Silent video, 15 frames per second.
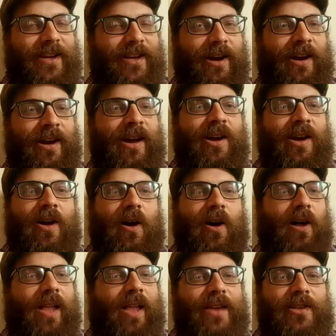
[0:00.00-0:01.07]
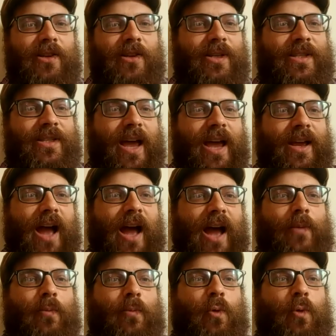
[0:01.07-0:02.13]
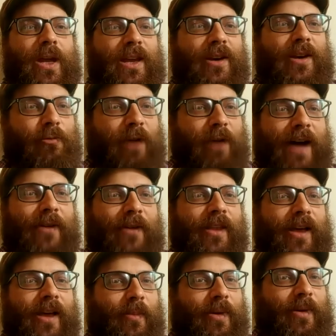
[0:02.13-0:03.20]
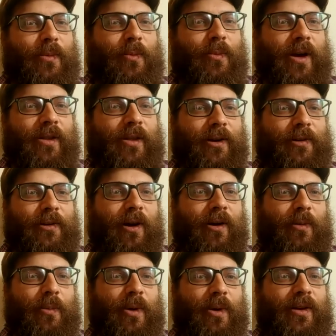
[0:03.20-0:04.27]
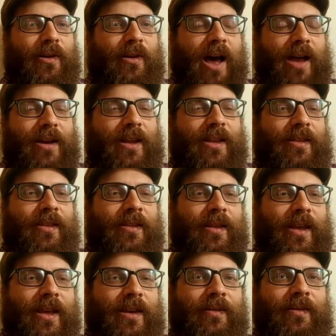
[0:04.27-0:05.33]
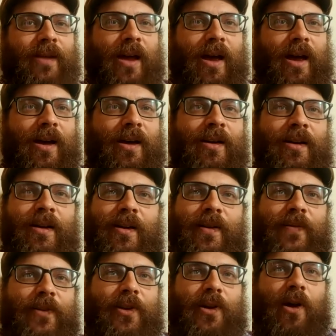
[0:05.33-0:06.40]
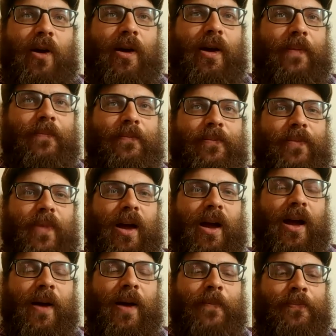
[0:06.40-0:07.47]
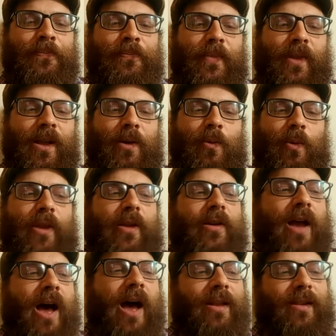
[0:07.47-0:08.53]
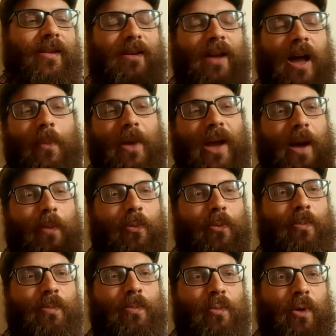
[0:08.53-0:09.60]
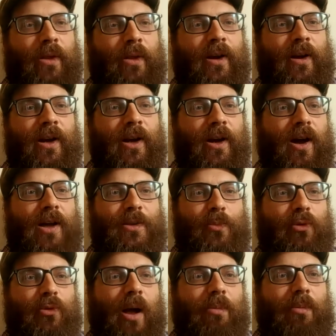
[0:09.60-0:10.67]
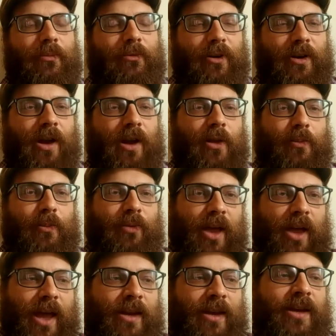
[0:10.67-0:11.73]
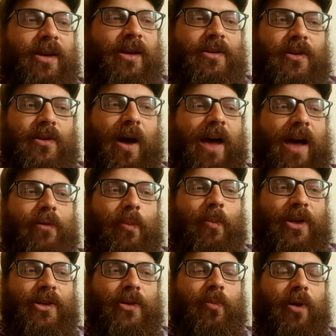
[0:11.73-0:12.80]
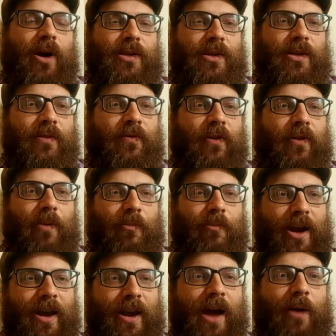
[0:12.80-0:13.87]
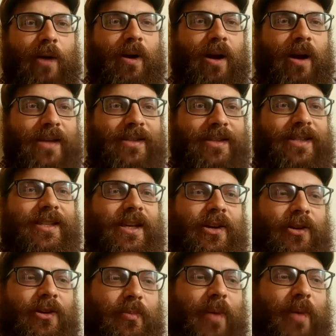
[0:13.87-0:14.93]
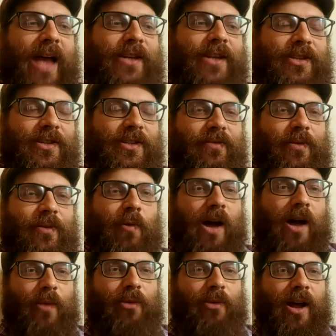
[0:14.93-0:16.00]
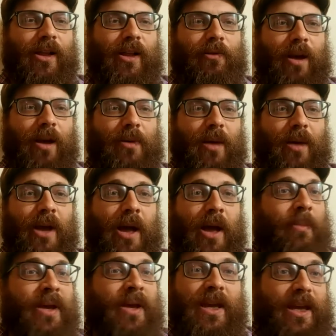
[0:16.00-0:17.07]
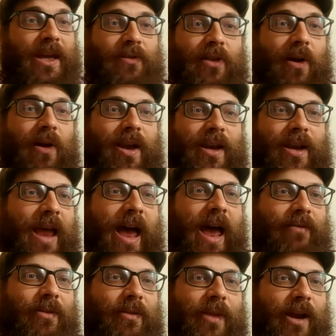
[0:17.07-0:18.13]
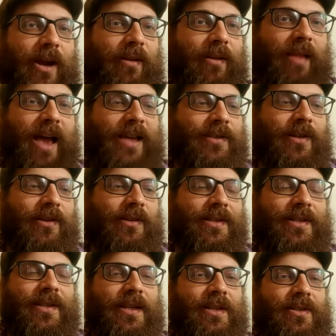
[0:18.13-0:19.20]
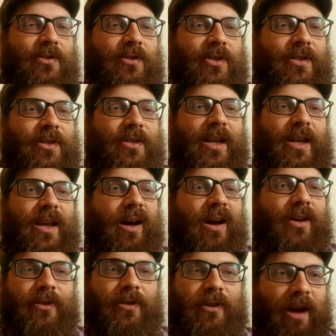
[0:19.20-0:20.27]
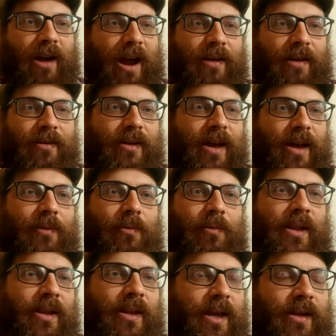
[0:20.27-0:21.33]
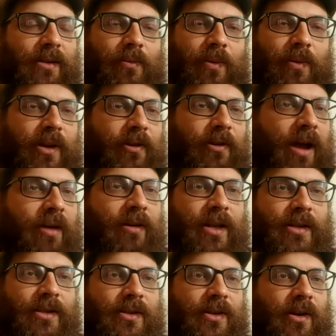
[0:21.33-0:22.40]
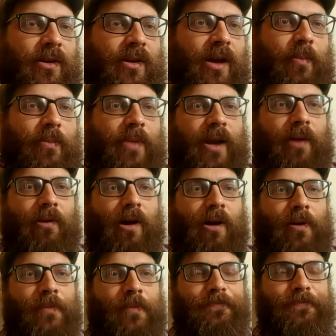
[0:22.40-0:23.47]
year. All I do is I, I weed around them where they're grow where they're not in in uh, you know um, where they're not coming up where they're going to cause a problem for another plant. So I have a bunch of parts of the farm right now where I see good patches of the wild broccoli rabe coming up. Even though I didn't have them there last year, the seeds are just underground and when they when the ground gets turned up they grow